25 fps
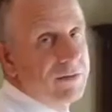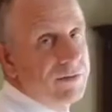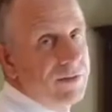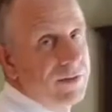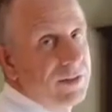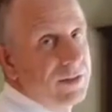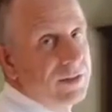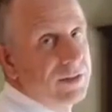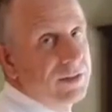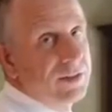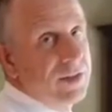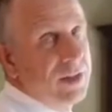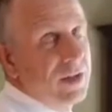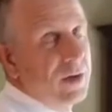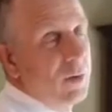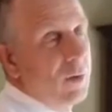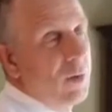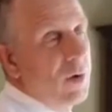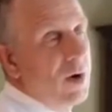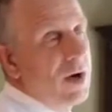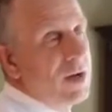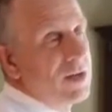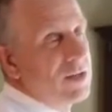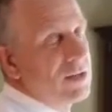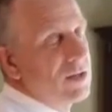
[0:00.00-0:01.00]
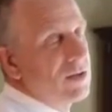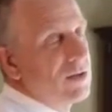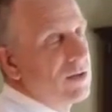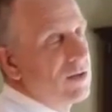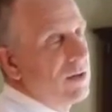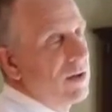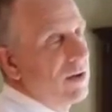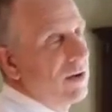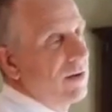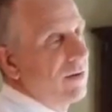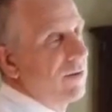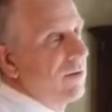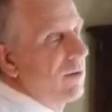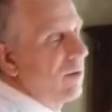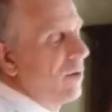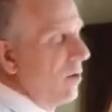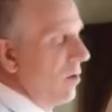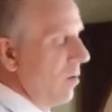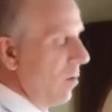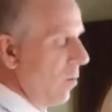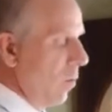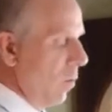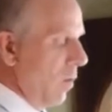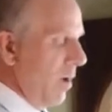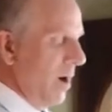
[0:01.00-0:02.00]
feels like a watch, so
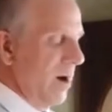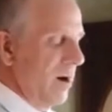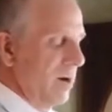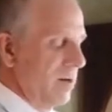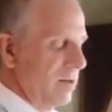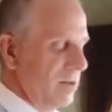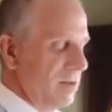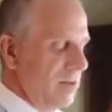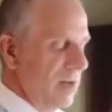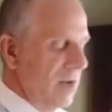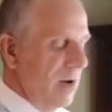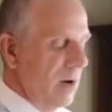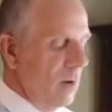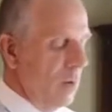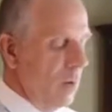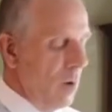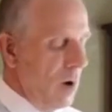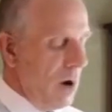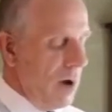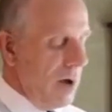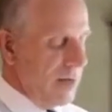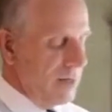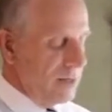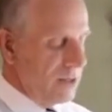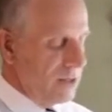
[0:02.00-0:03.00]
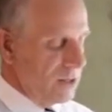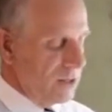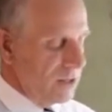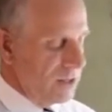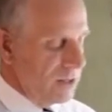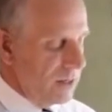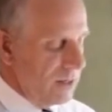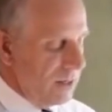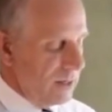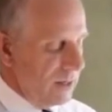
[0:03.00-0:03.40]
therefore it wears like a watch.